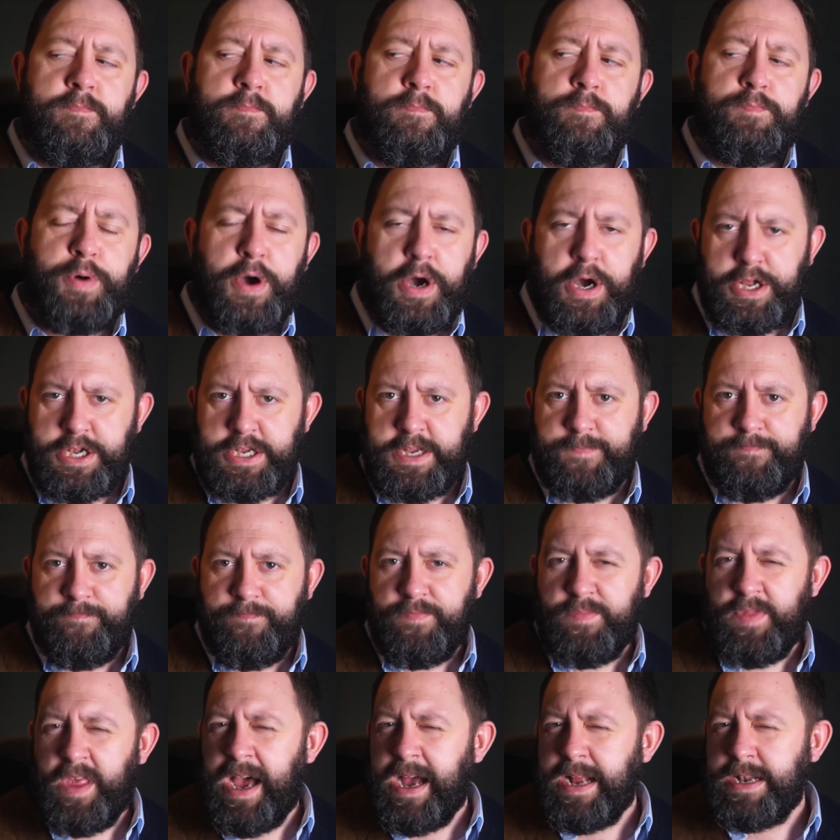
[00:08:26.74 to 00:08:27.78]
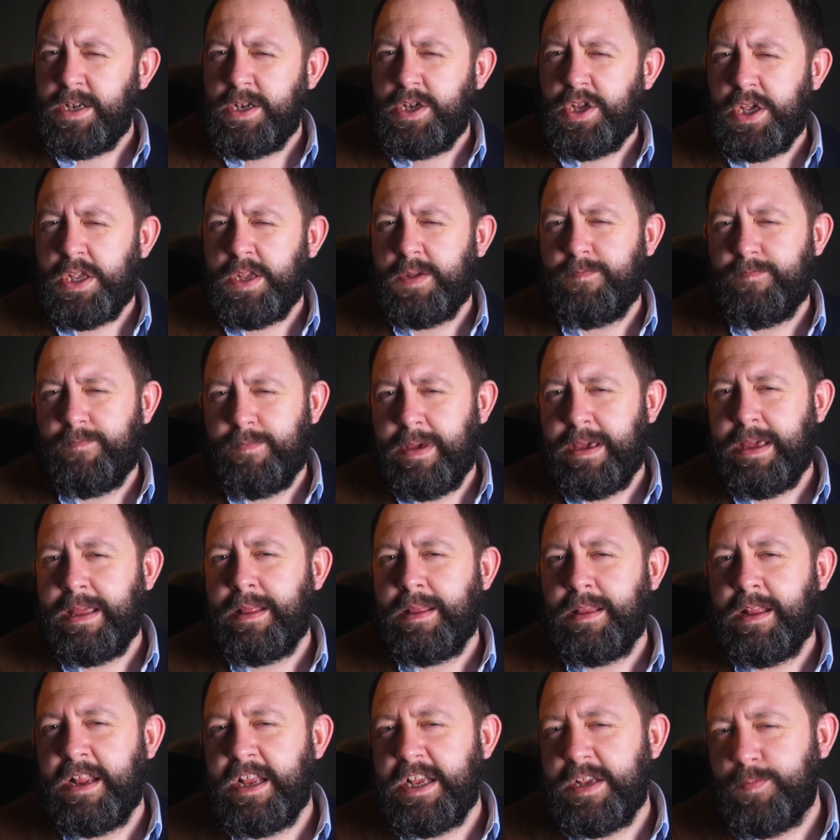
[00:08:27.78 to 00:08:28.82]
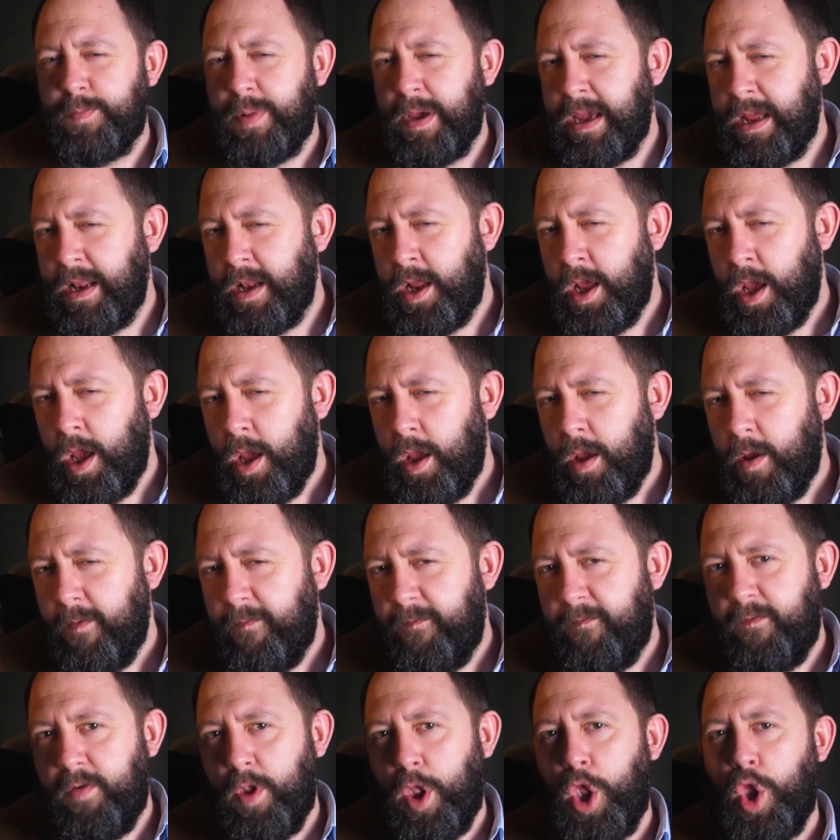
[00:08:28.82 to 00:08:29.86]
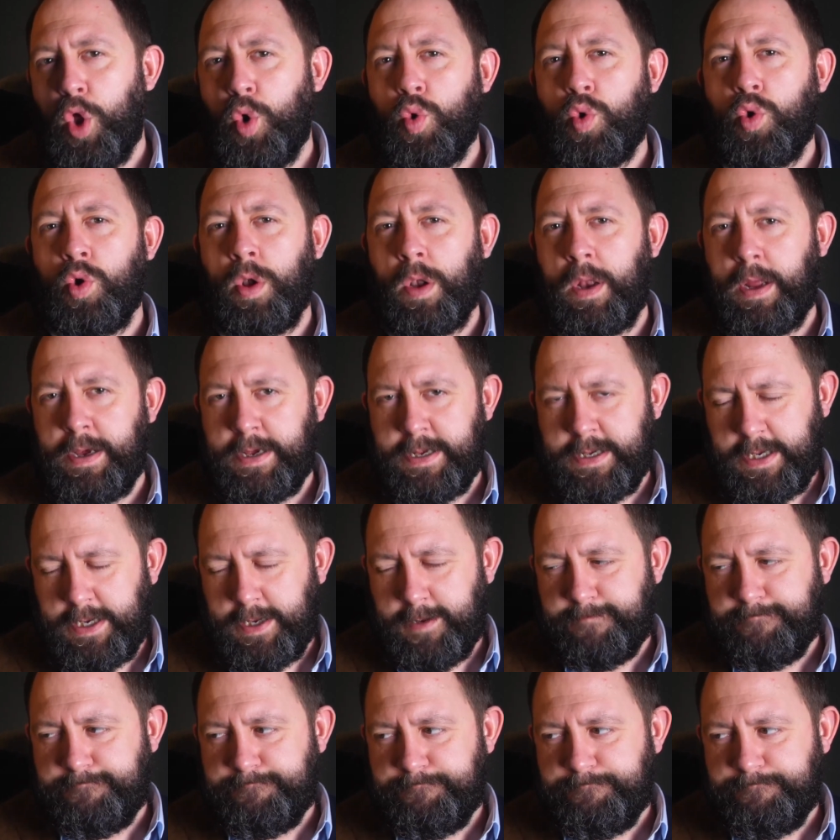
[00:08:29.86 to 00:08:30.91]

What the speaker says: But that doesn't mean that it's been flawless.